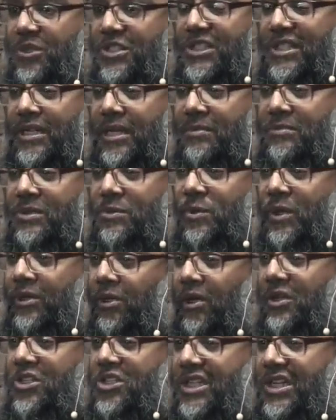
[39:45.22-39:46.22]
Muslims were
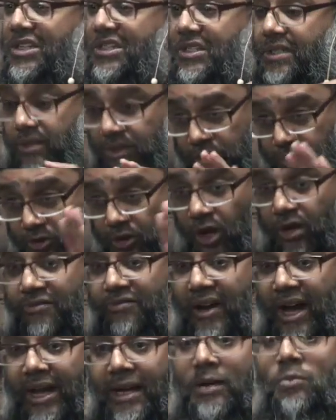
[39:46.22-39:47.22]
not just not
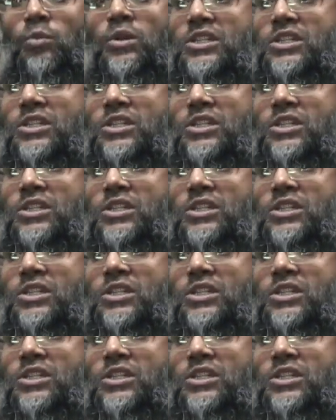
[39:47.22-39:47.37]
violent,